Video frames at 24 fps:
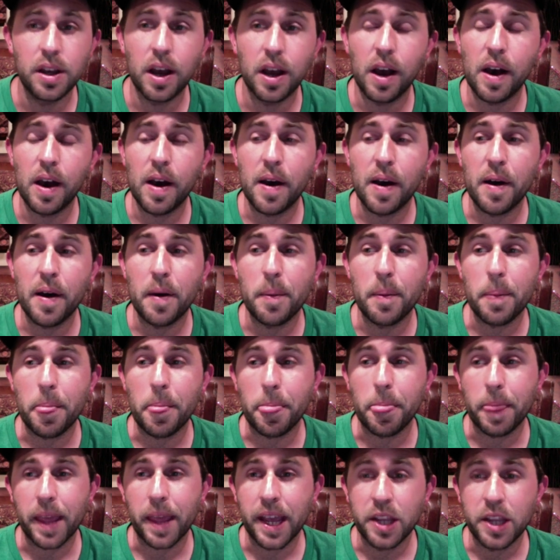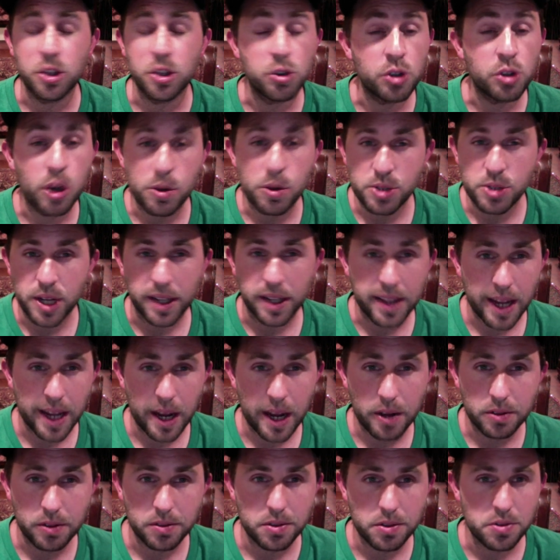Um, and you can go check that
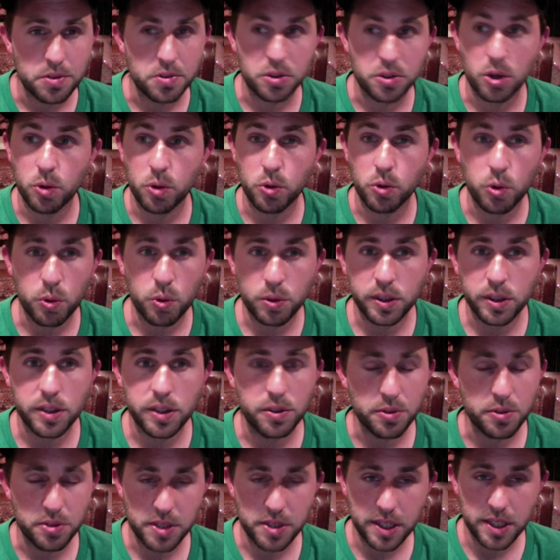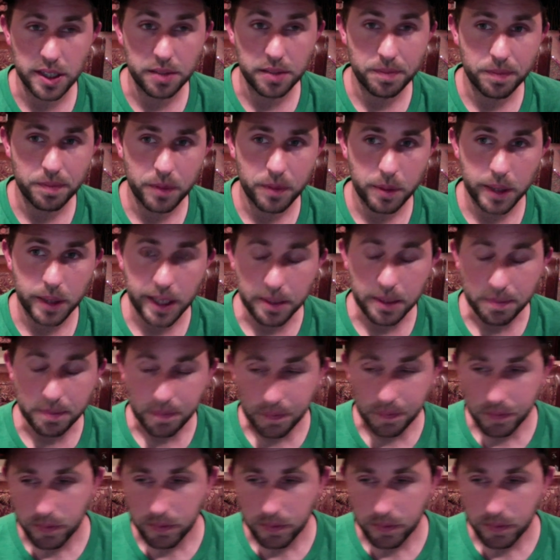out. You just go Google it. You'll see it, right?